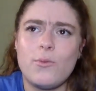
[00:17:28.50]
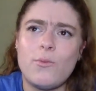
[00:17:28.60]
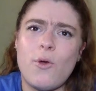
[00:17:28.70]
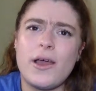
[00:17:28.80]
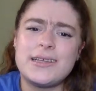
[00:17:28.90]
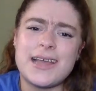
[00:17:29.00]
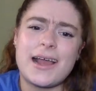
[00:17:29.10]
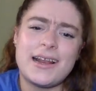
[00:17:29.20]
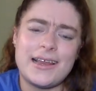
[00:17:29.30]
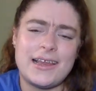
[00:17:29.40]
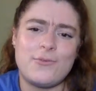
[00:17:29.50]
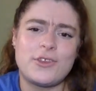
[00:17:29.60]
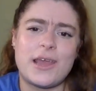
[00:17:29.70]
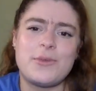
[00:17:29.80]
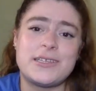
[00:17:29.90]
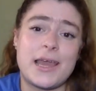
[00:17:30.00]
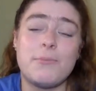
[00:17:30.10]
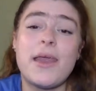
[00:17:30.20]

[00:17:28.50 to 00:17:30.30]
what exactly would they be saying?